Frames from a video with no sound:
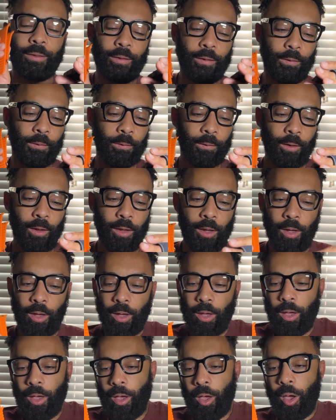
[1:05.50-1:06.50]
this.
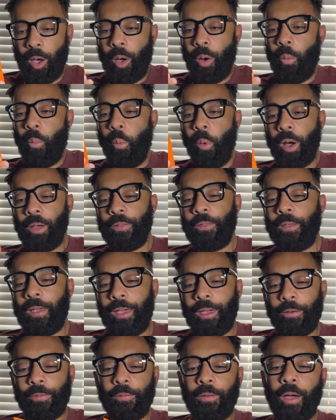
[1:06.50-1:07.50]
One
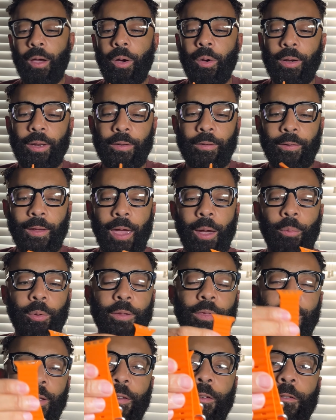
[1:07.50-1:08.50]
thing of note is that
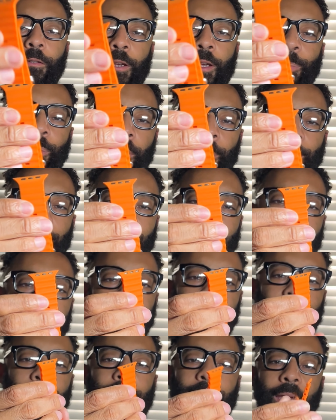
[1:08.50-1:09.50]
with these cheaper
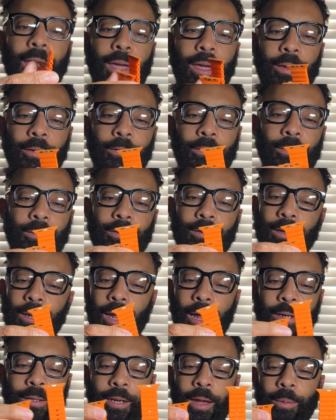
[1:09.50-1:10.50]
bands, yes, a
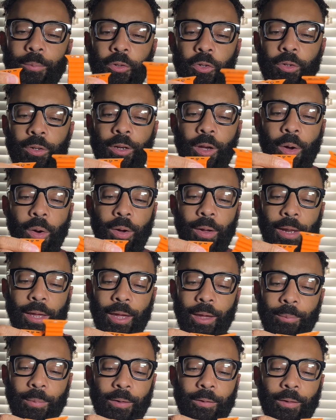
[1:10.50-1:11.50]
lot of times you can go on
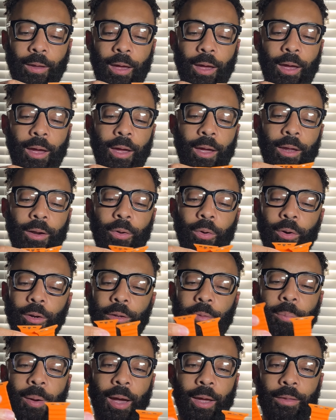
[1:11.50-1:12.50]
Amazon or
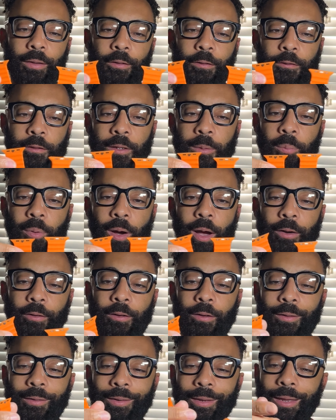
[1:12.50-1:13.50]
you buy these cheap
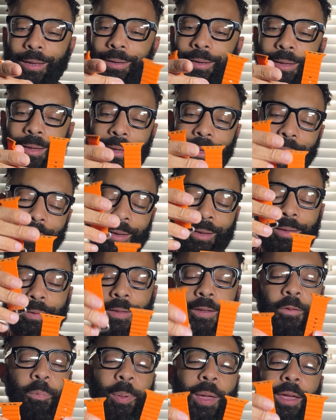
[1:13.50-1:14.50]
watches, and
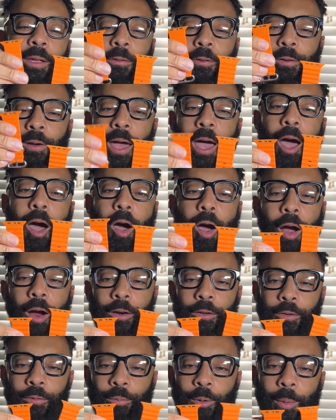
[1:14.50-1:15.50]
these bands are not
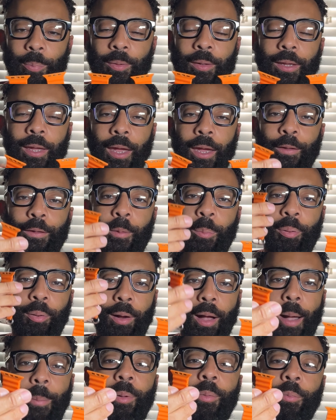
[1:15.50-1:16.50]
hard to replicate. The
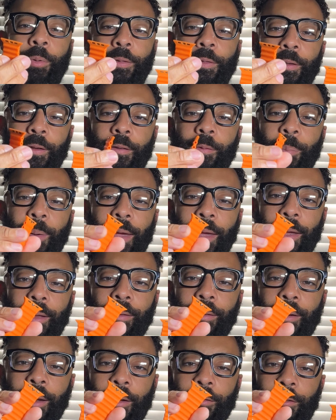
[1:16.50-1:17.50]
problem with these
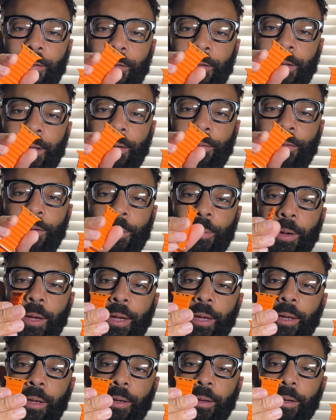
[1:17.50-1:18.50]
bands, and I'll just give you
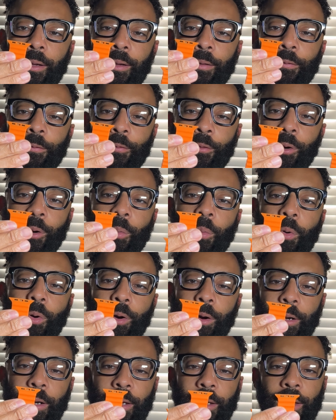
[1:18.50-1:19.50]
a
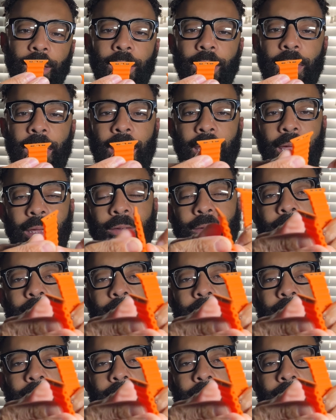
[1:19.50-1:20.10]
forewarning, is